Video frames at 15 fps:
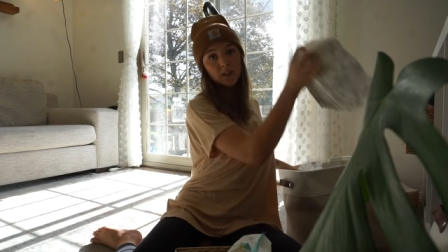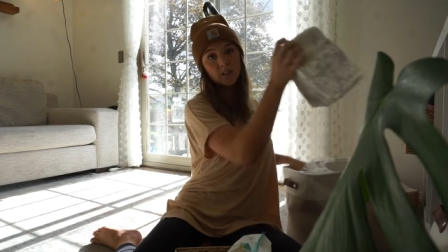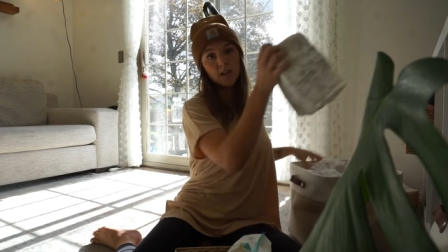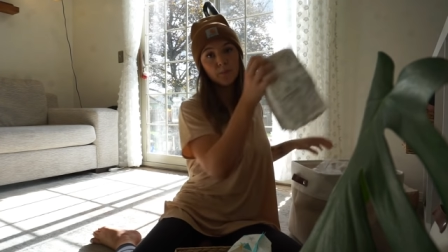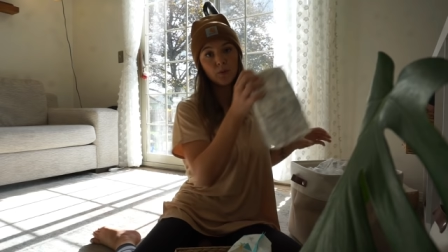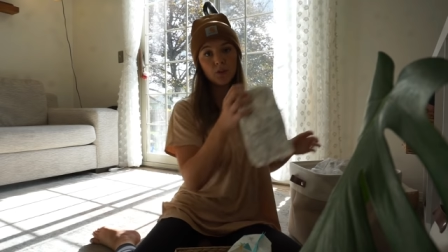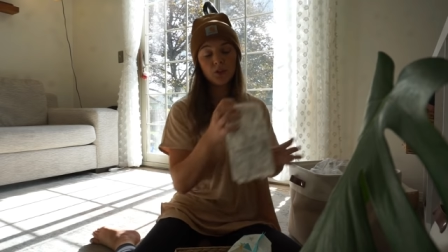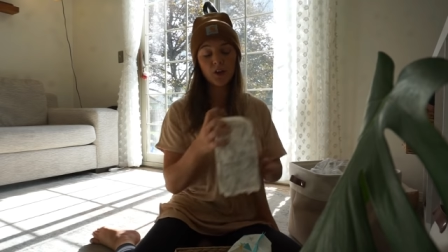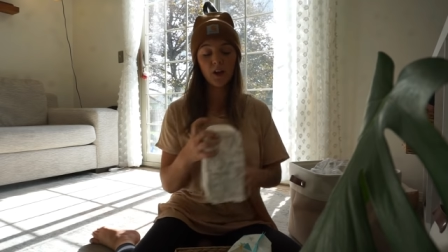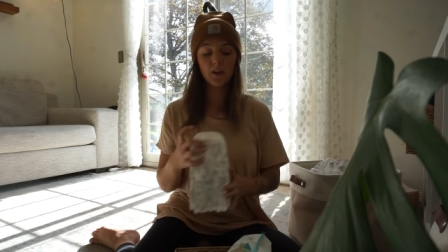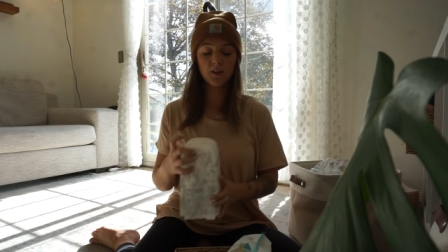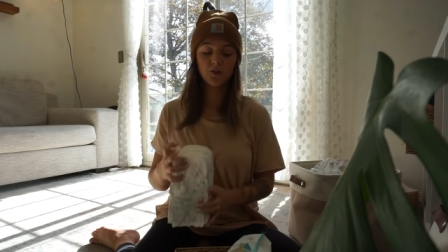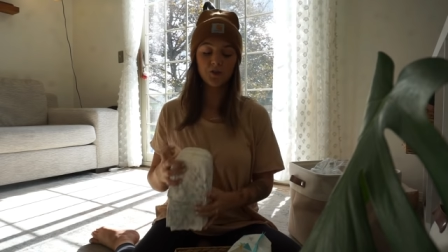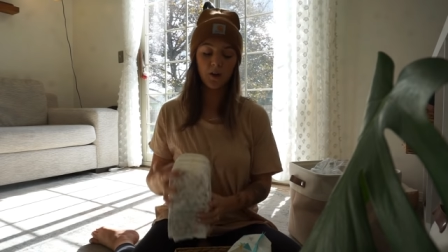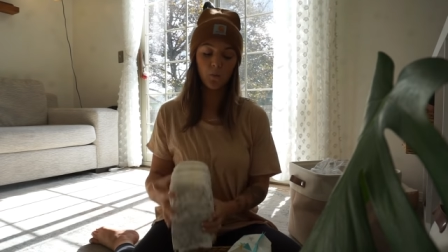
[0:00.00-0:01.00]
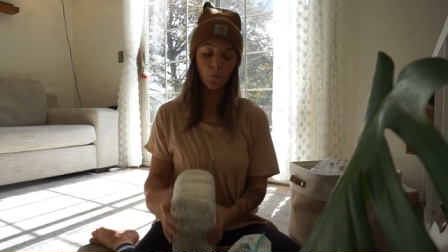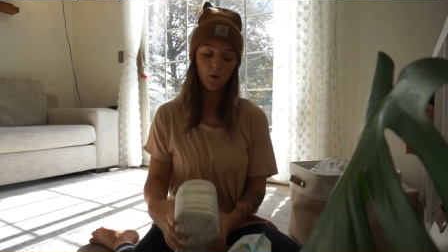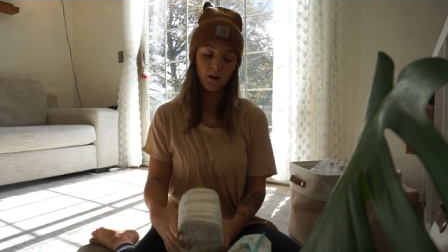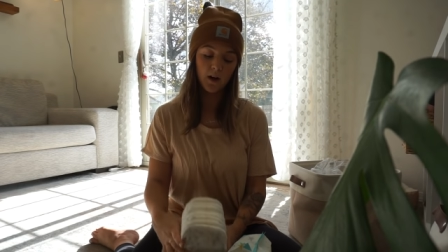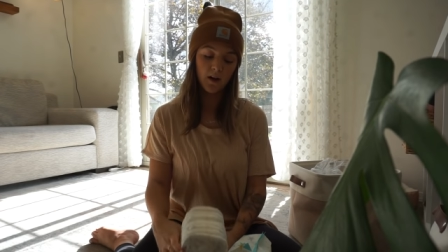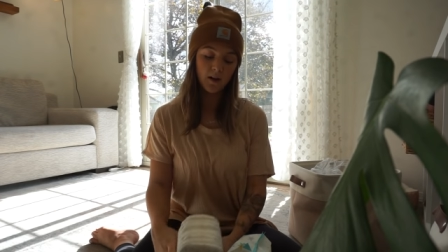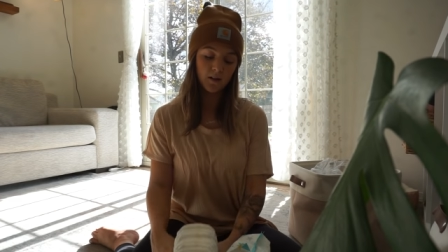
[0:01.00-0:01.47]
diaper change and we're
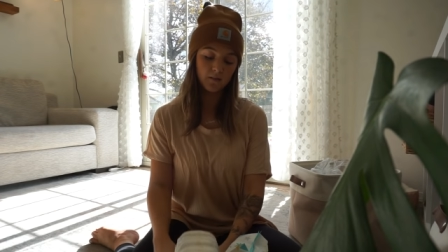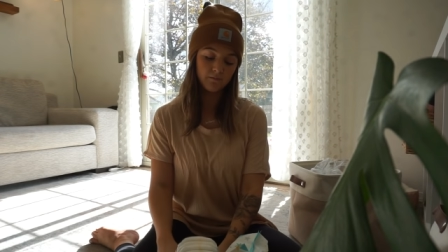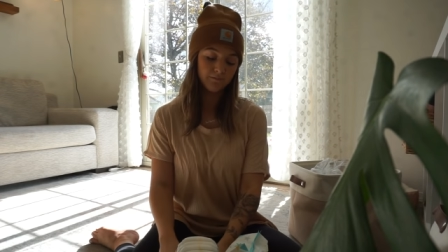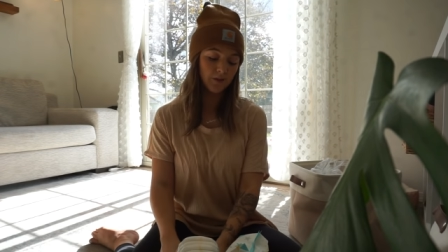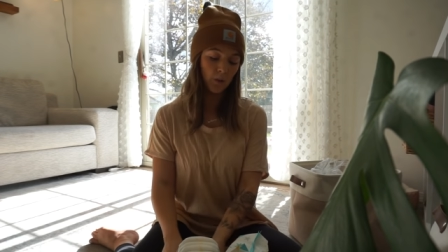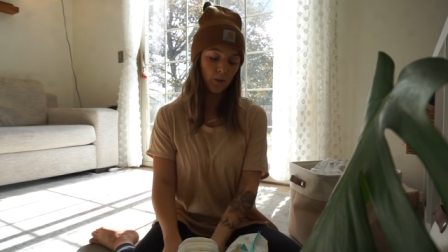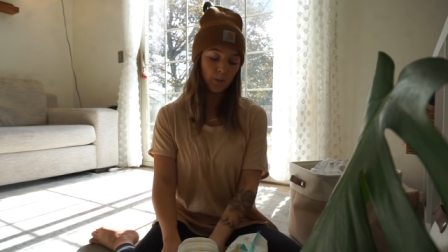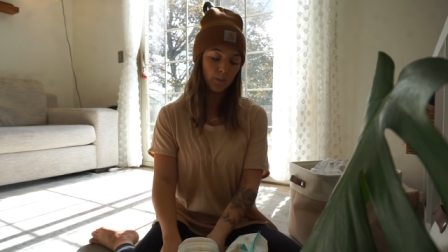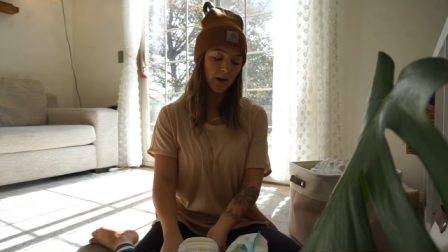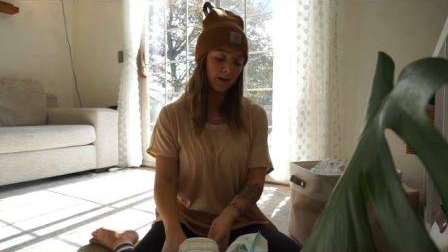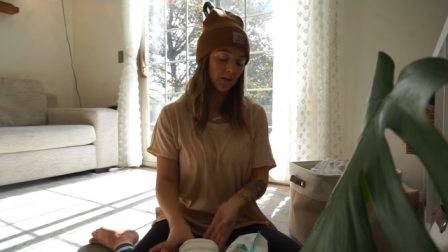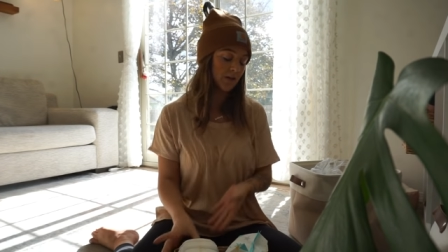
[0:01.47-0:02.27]
not going back to